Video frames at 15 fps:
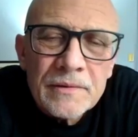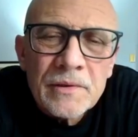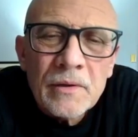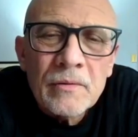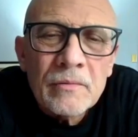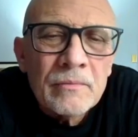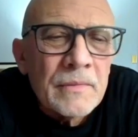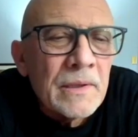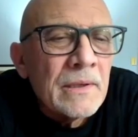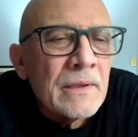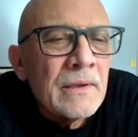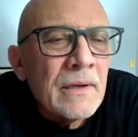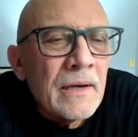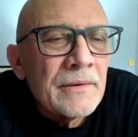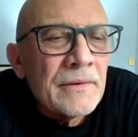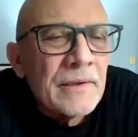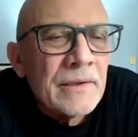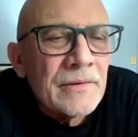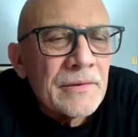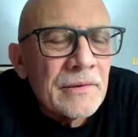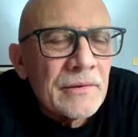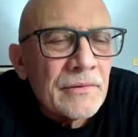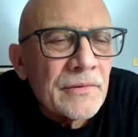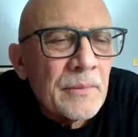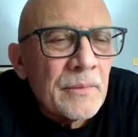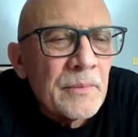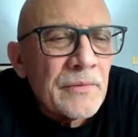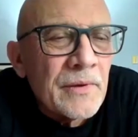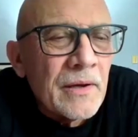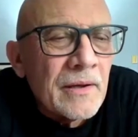So I think still
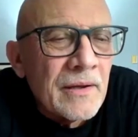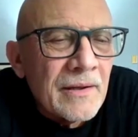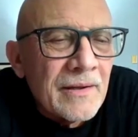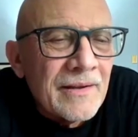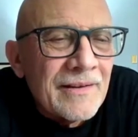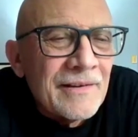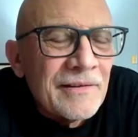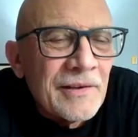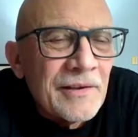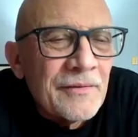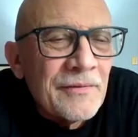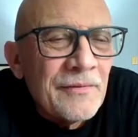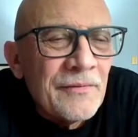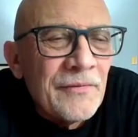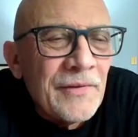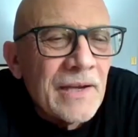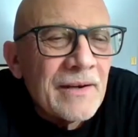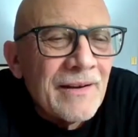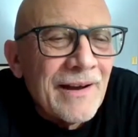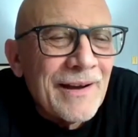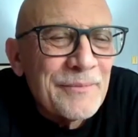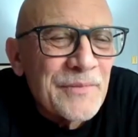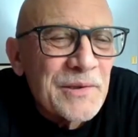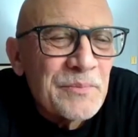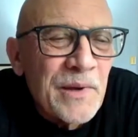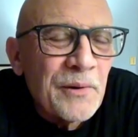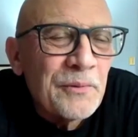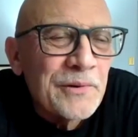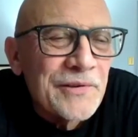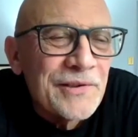some of the Vietnam
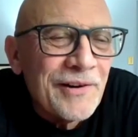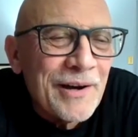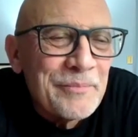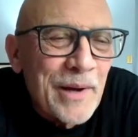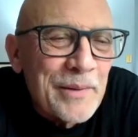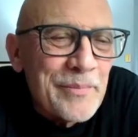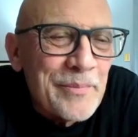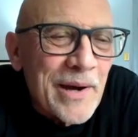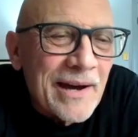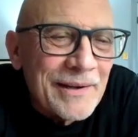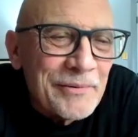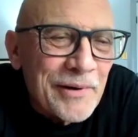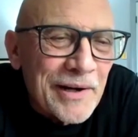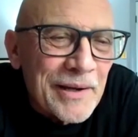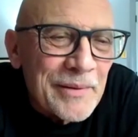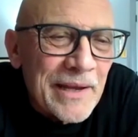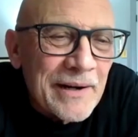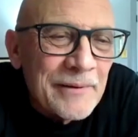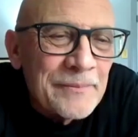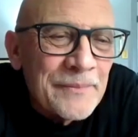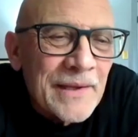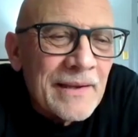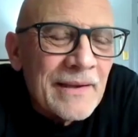smell was still on my body when I met him.